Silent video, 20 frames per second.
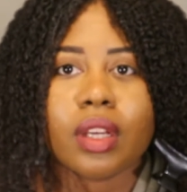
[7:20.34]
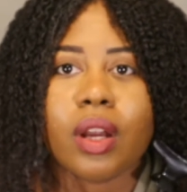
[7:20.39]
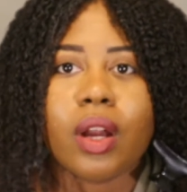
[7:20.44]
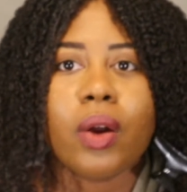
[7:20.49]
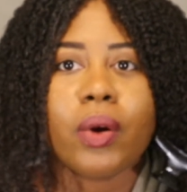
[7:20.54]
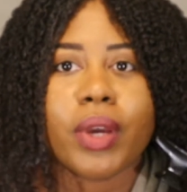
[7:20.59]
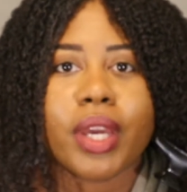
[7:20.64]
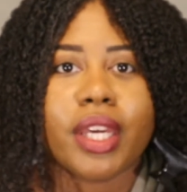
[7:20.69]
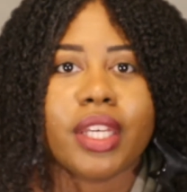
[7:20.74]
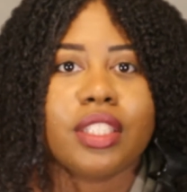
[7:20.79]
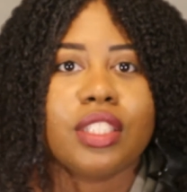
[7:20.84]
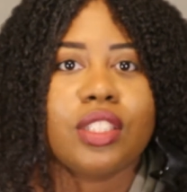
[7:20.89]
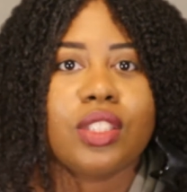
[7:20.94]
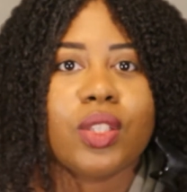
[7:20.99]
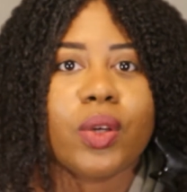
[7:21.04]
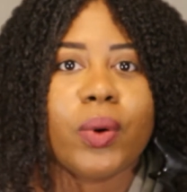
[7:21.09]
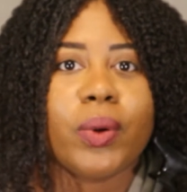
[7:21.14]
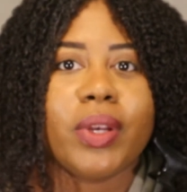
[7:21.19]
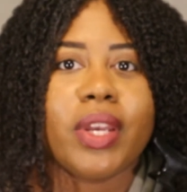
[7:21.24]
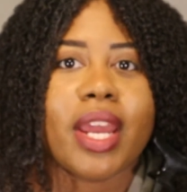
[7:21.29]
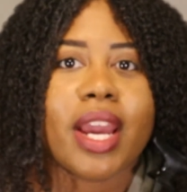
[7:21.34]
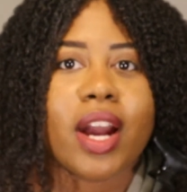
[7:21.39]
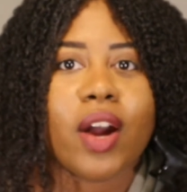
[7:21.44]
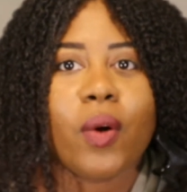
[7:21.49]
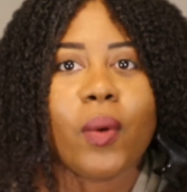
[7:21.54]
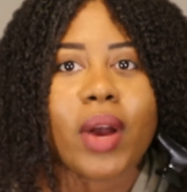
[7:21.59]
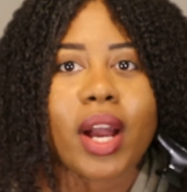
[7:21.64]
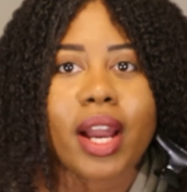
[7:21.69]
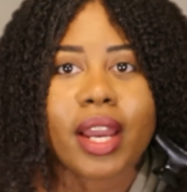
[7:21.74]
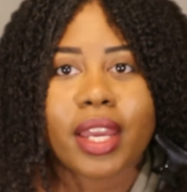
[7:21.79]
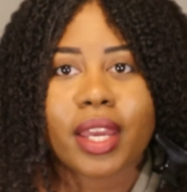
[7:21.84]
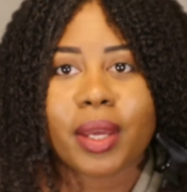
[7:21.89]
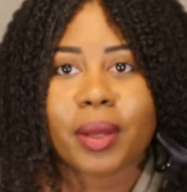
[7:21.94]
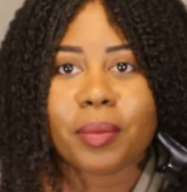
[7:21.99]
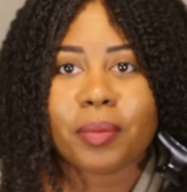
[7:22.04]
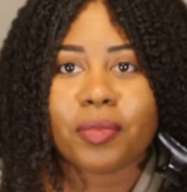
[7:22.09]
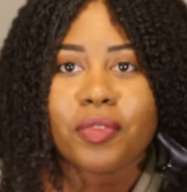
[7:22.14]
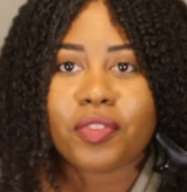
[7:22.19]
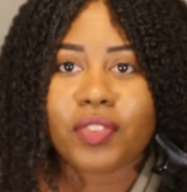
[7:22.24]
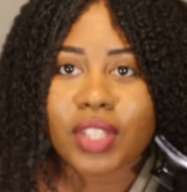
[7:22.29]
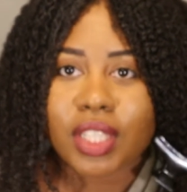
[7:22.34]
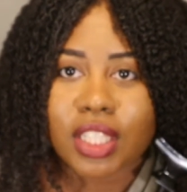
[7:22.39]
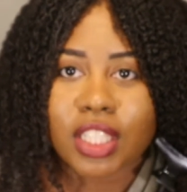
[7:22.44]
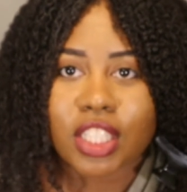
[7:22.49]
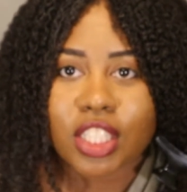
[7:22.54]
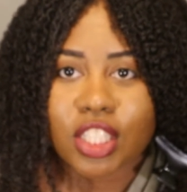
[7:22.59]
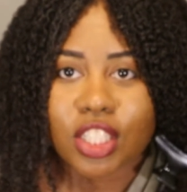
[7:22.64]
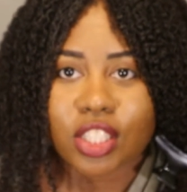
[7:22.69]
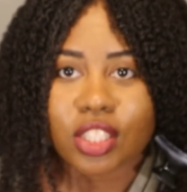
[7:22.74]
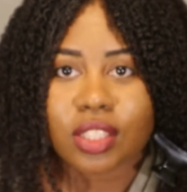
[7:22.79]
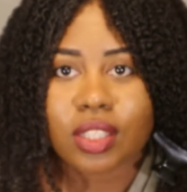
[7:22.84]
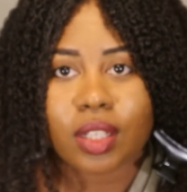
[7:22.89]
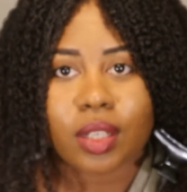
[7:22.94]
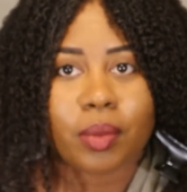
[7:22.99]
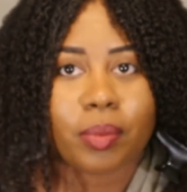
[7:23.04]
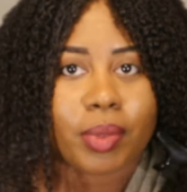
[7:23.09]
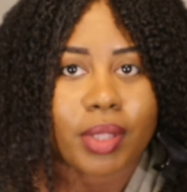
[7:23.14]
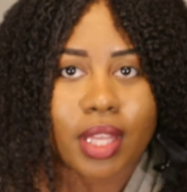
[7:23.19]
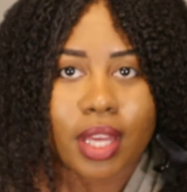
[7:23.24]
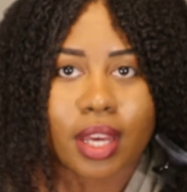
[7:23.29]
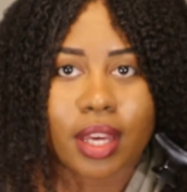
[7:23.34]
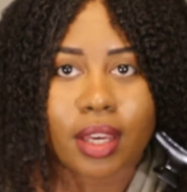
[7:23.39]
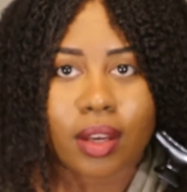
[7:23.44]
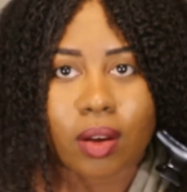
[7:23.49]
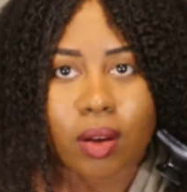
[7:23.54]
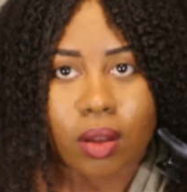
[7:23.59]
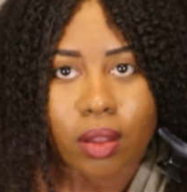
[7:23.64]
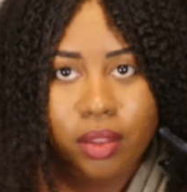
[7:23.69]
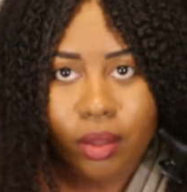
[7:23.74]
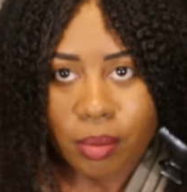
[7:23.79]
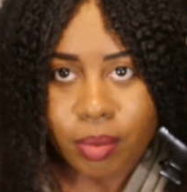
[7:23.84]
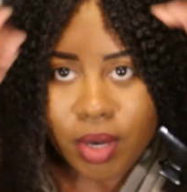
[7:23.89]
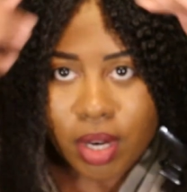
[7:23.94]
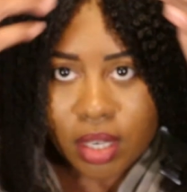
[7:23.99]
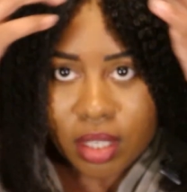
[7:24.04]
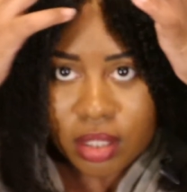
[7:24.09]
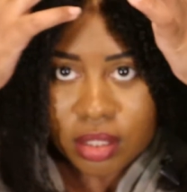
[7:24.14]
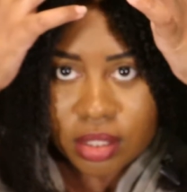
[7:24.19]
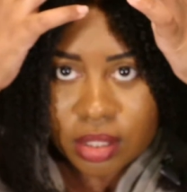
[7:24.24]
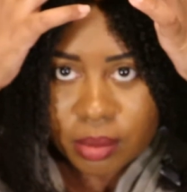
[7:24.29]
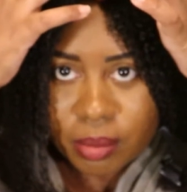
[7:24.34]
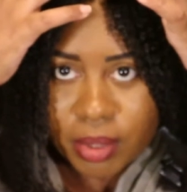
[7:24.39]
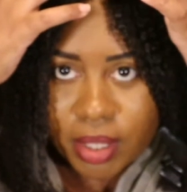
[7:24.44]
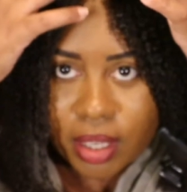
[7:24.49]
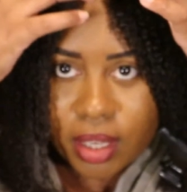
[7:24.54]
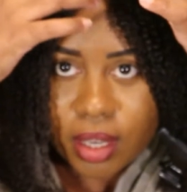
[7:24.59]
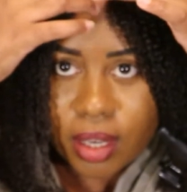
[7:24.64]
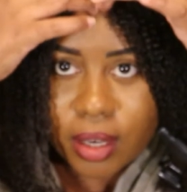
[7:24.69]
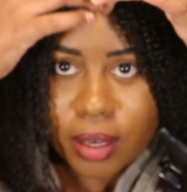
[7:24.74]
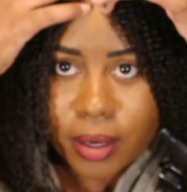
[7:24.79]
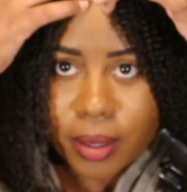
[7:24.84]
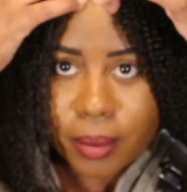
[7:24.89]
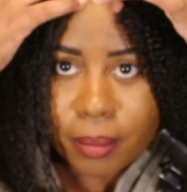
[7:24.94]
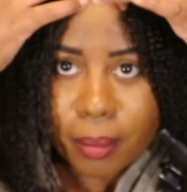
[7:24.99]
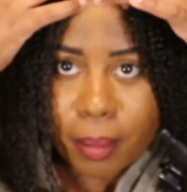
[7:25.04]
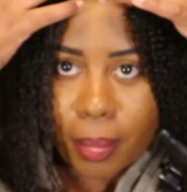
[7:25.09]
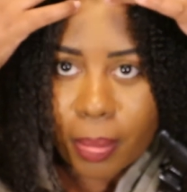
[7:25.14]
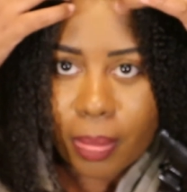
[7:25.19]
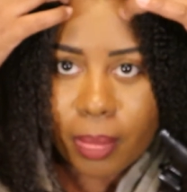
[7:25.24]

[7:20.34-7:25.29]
Okay, so now I am finished applying all the products in my hair.